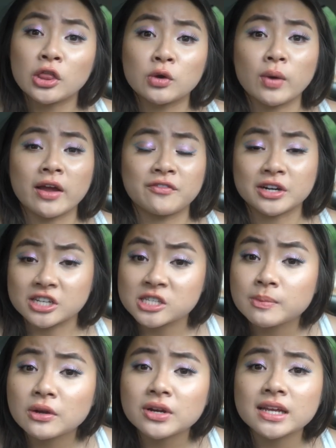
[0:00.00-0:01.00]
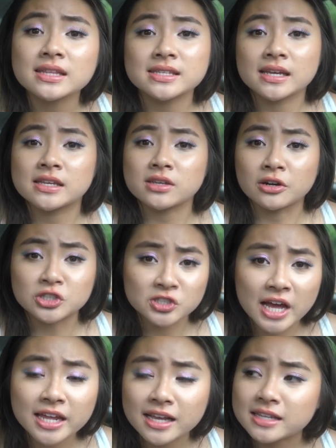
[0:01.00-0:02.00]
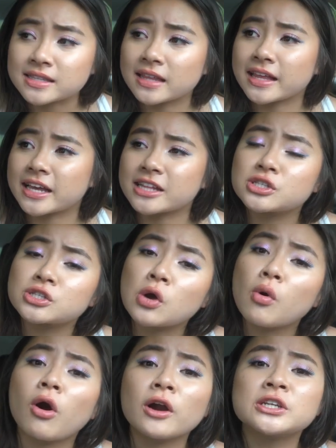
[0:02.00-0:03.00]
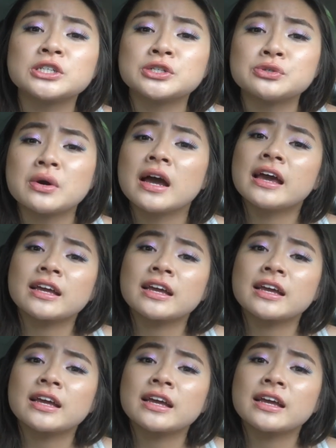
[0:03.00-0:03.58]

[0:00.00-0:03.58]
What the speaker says: the way of our experiences and our genetics that, like, it's so hard to